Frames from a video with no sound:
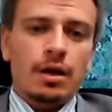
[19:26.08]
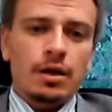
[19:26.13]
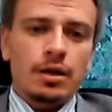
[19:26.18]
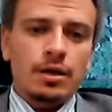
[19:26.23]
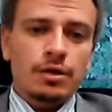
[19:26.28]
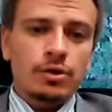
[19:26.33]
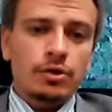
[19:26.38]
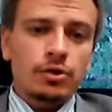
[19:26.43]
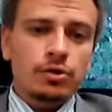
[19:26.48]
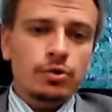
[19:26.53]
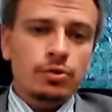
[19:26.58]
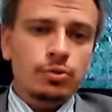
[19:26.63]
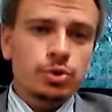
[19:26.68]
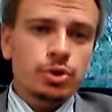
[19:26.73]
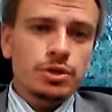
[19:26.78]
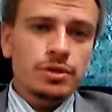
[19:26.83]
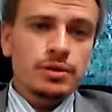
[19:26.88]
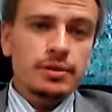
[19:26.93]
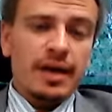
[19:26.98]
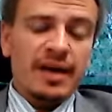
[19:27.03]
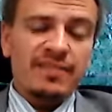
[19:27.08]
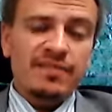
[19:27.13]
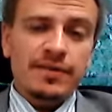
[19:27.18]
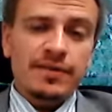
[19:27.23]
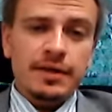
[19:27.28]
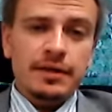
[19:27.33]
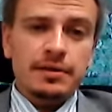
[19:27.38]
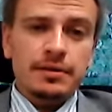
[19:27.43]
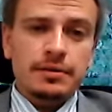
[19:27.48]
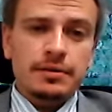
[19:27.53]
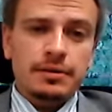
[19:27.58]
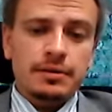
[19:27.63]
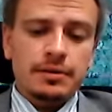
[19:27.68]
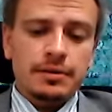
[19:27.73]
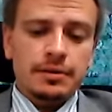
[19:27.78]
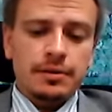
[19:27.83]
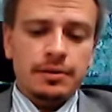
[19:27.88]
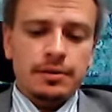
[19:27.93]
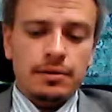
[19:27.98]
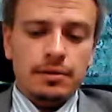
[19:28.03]
in conclusion, I think
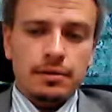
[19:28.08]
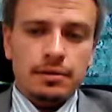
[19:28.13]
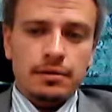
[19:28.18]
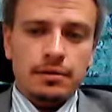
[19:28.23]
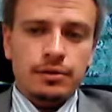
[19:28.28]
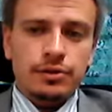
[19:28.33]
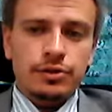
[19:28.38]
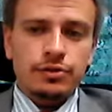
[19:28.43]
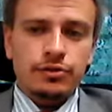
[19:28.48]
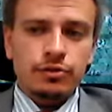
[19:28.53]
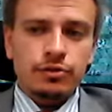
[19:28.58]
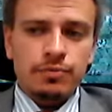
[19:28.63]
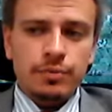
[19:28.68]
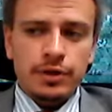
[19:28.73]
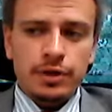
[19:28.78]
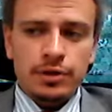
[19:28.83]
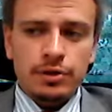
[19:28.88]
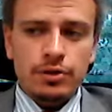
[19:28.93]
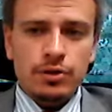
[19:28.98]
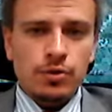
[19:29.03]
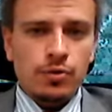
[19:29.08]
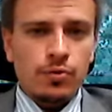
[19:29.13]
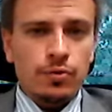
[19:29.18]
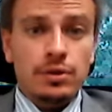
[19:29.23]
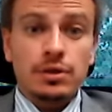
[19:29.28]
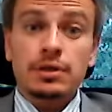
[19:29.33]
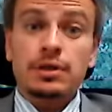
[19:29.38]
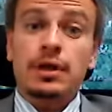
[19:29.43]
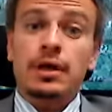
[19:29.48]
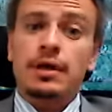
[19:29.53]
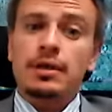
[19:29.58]
the European Union